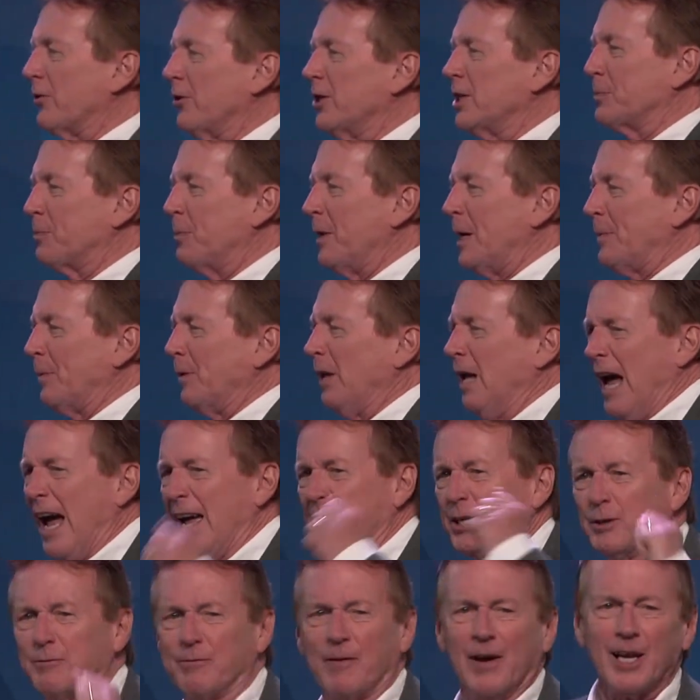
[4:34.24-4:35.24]
these people
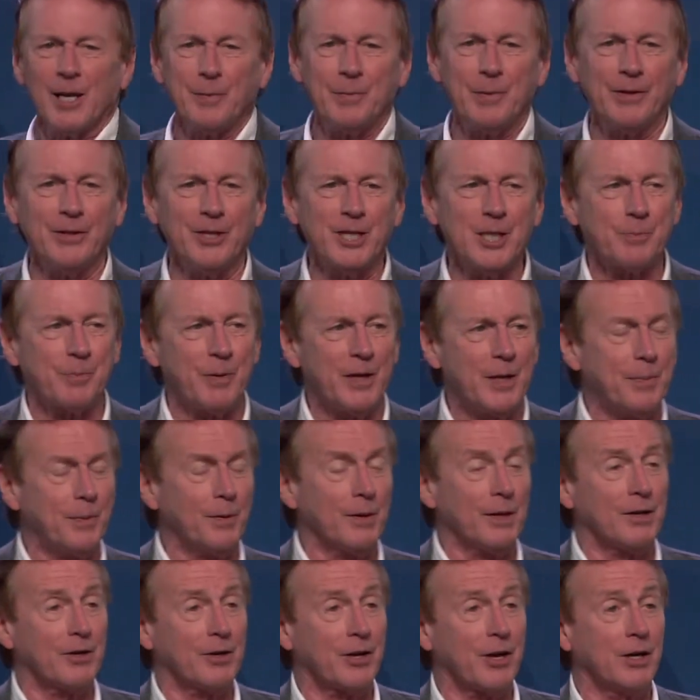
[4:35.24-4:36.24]
and developing these people.
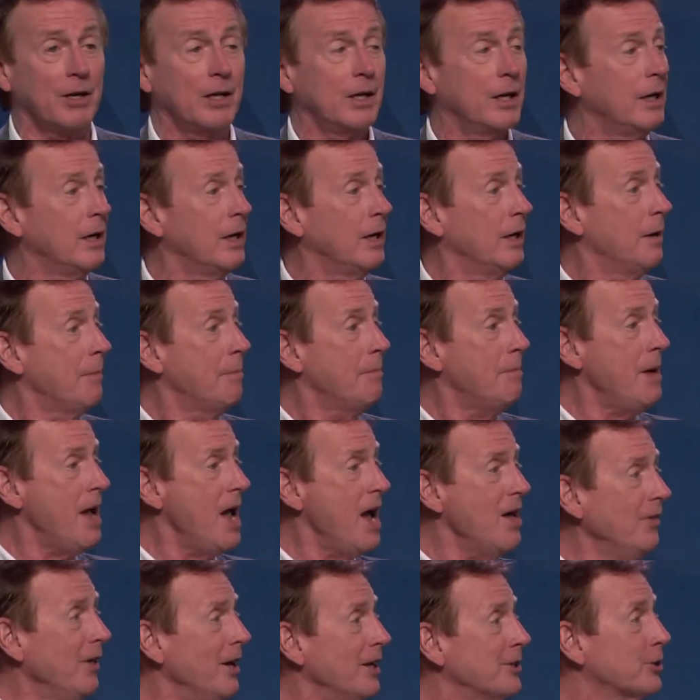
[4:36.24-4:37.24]
And I'll go,
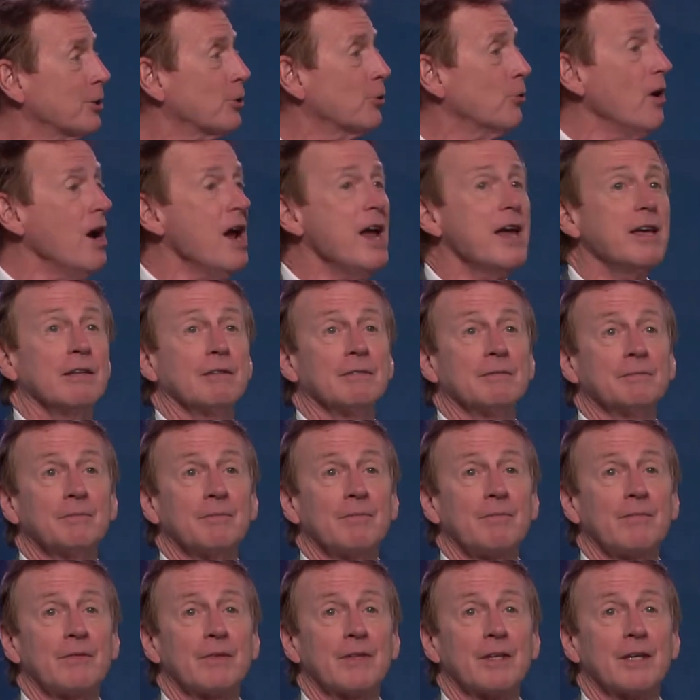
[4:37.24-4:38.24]
man, that's great.
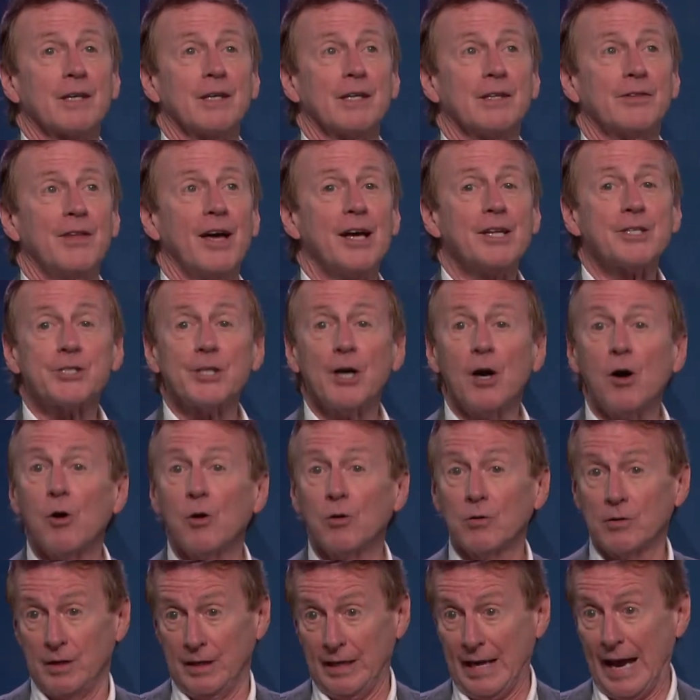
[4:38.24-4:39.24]
That's
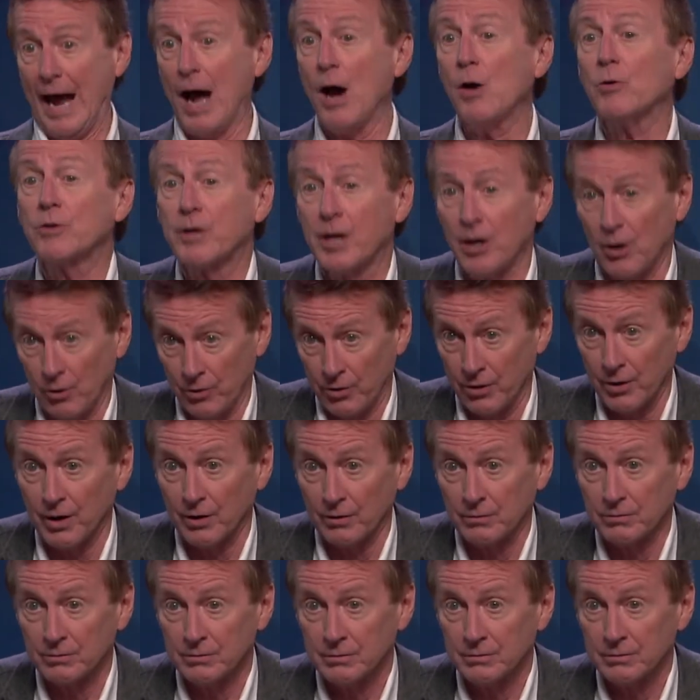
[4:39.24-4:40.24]
all outgo,
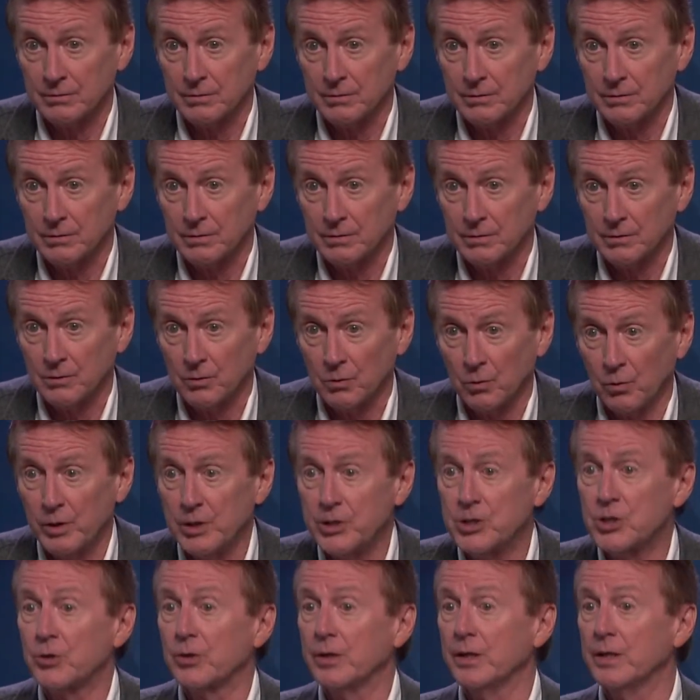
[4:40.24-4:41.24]
though.
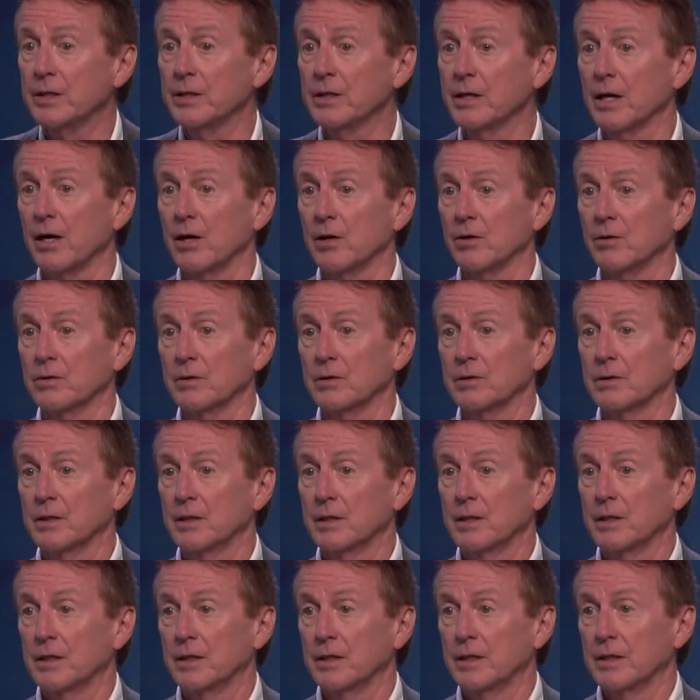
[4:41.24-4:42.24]
Where's your in-go?
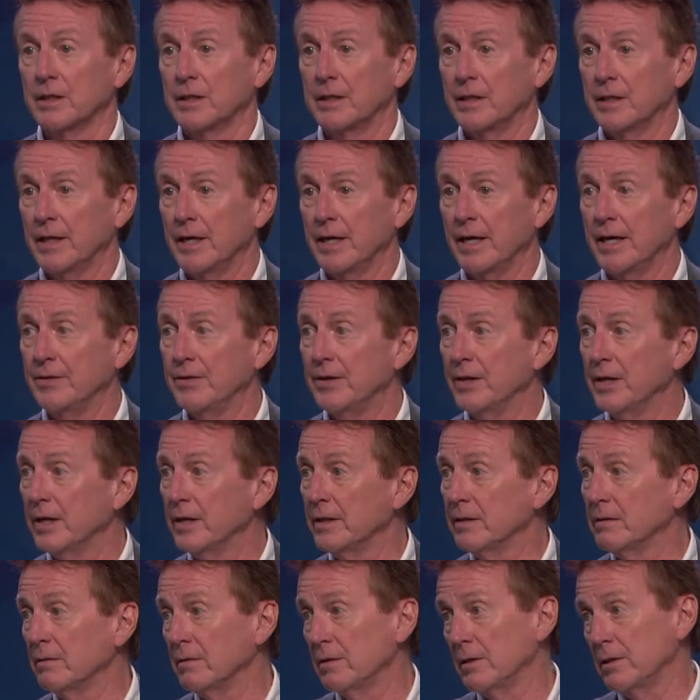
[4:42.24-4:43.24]
And
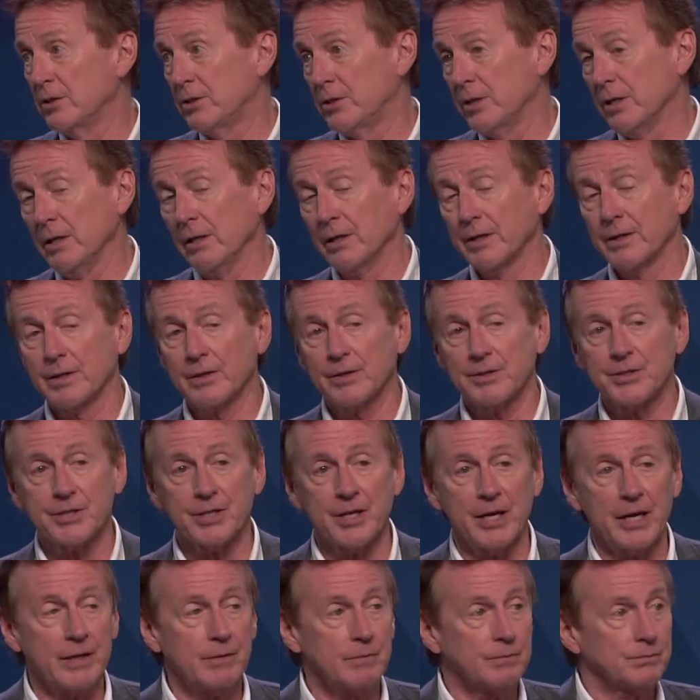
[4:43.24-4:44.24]
then generally they'll
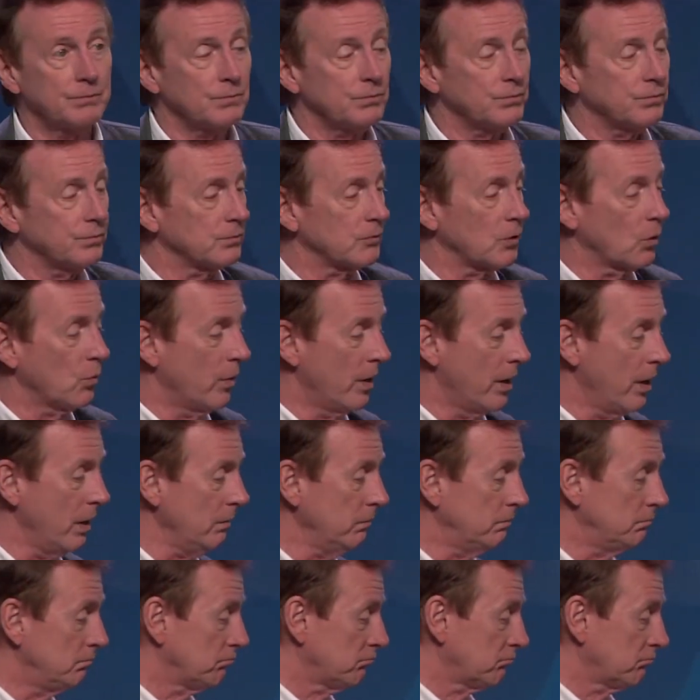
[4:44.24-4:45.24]
say, well,